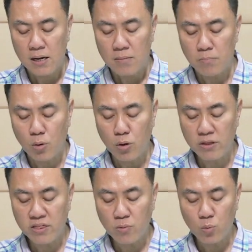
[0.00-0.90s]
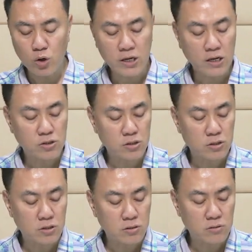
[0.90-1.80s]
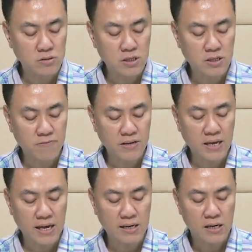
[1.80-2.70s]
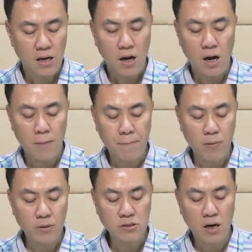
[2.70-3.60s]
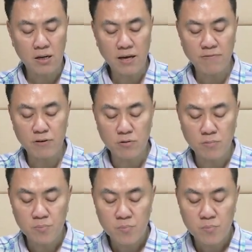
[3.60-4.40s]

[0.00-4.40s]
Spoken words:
both vocational certificate or PowerSha level,